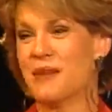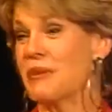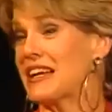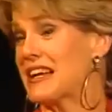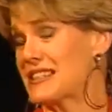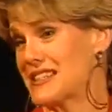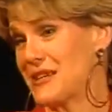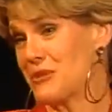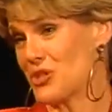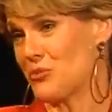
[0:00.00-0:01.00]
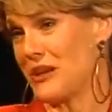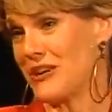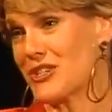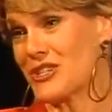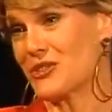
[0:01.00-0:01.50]
But I got to sing Mitchell
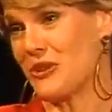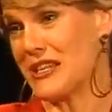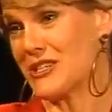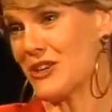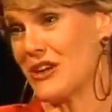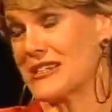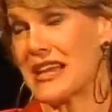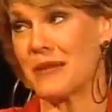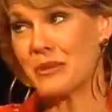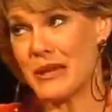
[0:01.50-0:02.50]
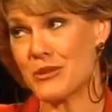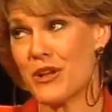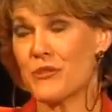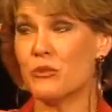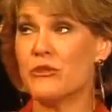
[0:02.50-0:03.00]
Parrich's great songs. And Blame It
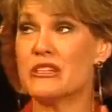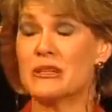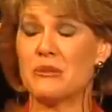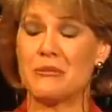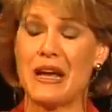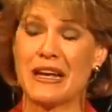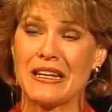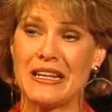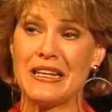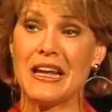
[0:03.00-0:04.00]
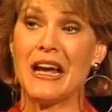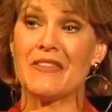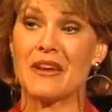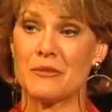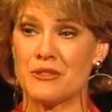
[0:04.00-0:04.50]
on the Movies had been back in
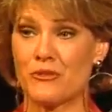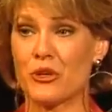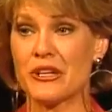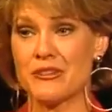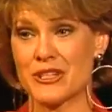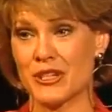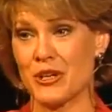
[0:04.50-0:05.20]
'89. That was 4 years ago.